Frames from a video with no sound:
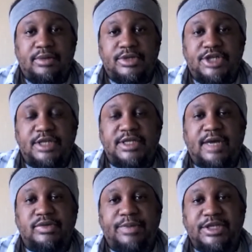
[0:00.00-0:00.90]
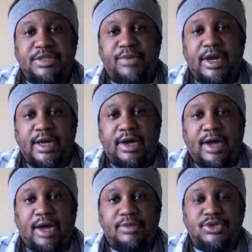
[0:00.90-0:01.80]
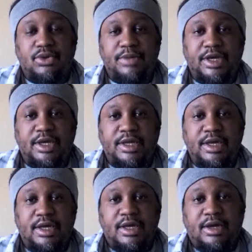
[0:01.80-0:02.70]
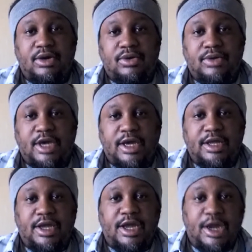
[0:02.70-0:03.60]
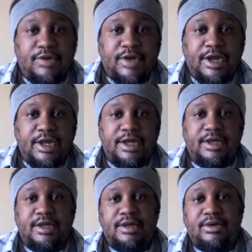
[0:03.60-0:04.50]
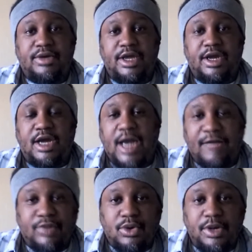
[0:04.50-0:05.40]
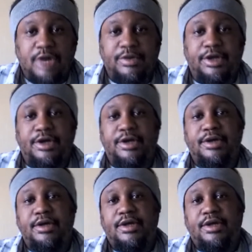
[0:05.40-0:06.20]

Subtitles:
The Gentiles are basically bringing out how it's going to be, okay, in your earring, okay, your clavicle area,